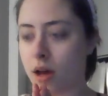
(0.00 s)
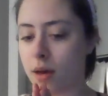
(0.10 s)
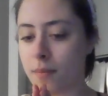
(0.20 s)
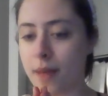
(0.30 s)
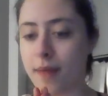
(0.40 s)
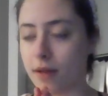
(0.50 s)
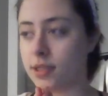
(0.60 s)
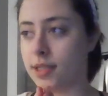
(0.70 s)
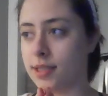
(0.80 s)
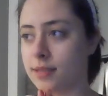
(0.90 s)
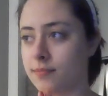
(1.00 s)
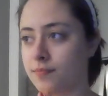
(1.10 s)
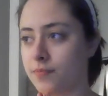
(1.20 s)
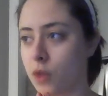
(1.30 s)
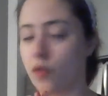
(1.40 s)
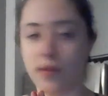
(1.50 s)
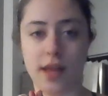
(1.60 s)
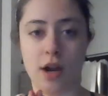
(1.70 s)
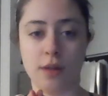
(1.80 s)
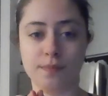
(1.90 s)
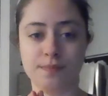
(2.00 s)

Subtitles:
My mouse is over there.